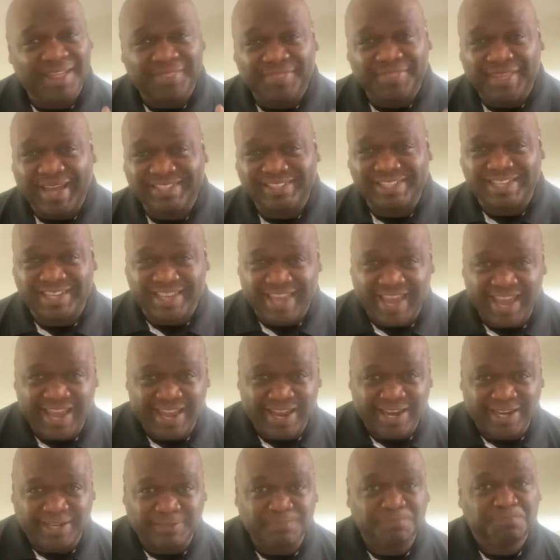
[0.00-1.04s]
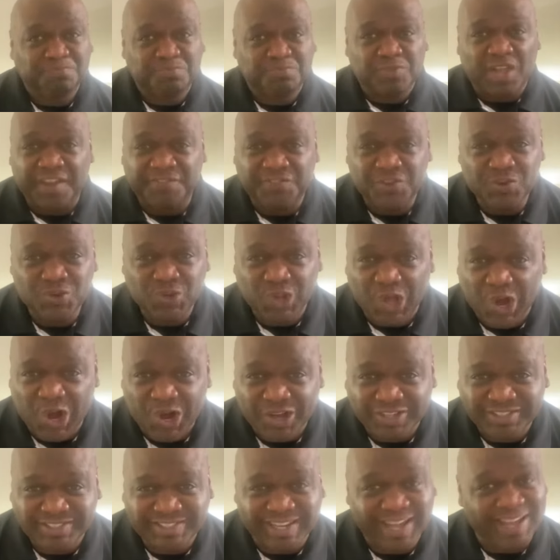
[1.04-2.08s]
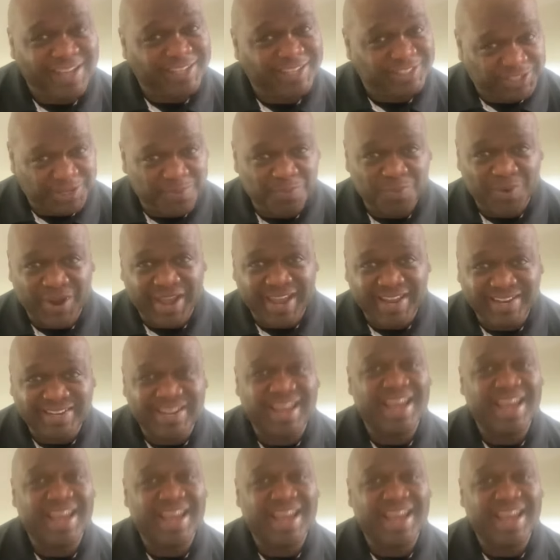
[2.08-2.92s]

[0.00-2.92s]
that's a gain. If you lost some weight,